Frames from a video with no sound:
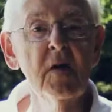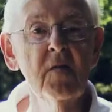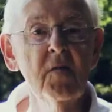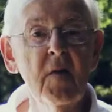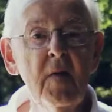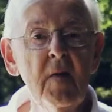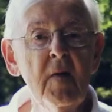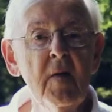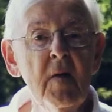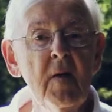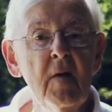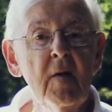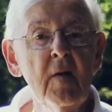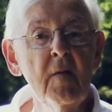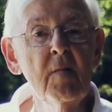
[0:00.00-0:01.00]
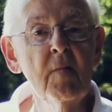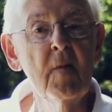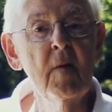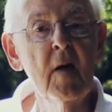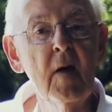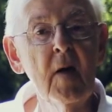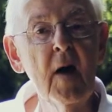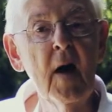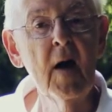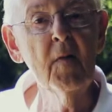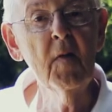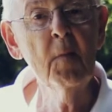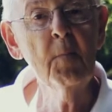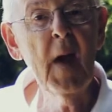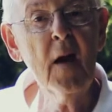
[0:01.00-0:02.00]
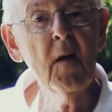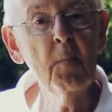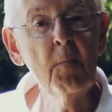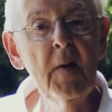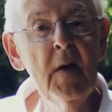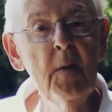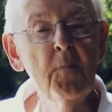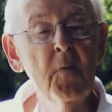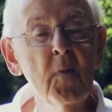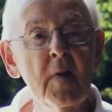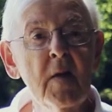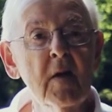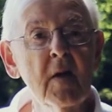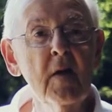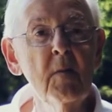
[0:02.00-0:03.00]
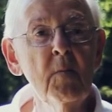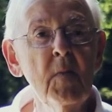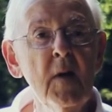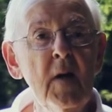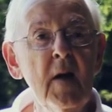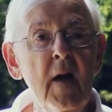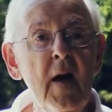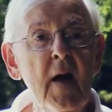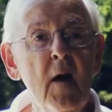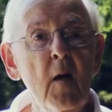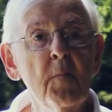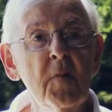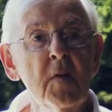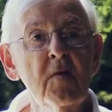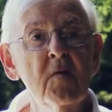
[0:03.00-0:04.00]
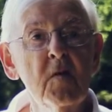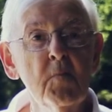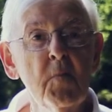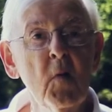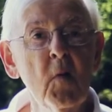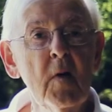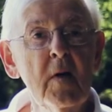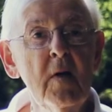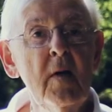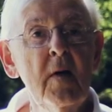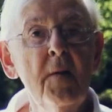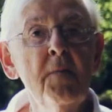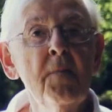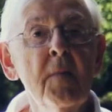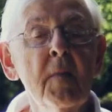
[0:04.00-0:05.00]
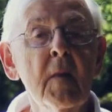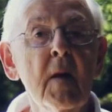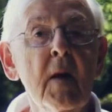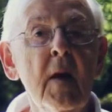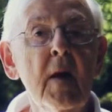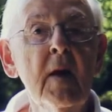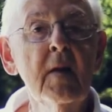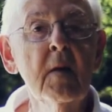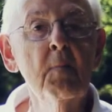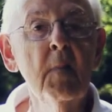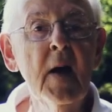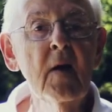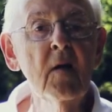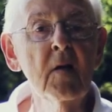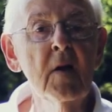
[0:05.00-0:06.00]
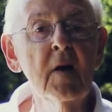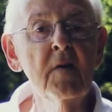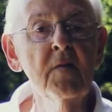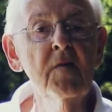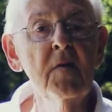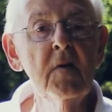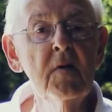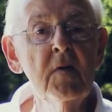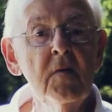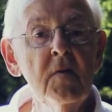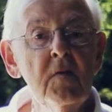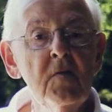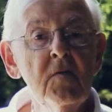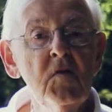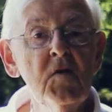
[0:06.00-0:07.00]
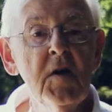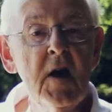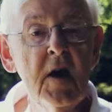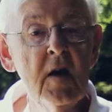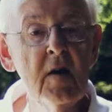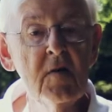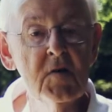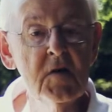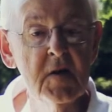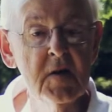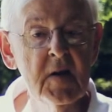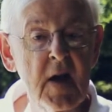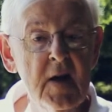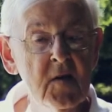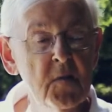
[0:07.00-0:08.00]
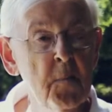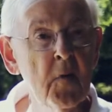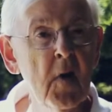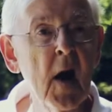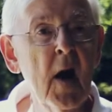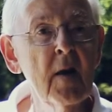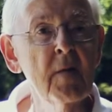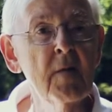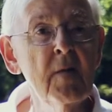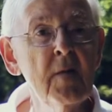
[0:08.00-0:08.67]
of the amount of people that can be helped and supported and the amount of change it has brought